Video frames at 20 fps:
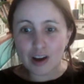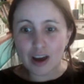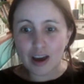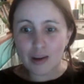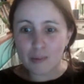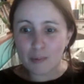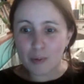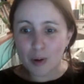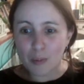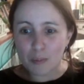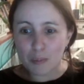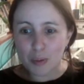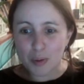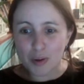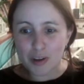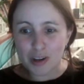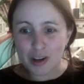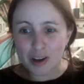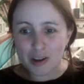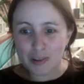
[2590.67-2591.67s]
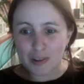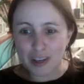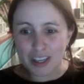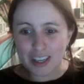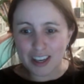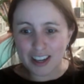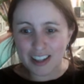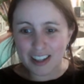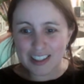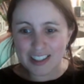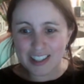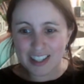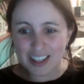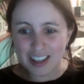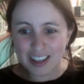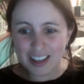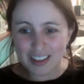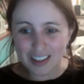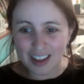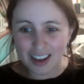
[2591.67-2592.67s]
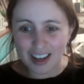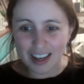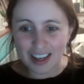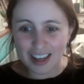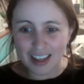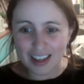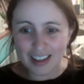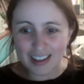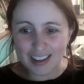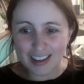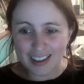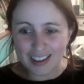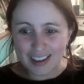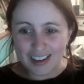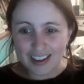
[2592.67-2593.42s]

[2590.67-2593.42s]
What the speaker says: At what point are we going to like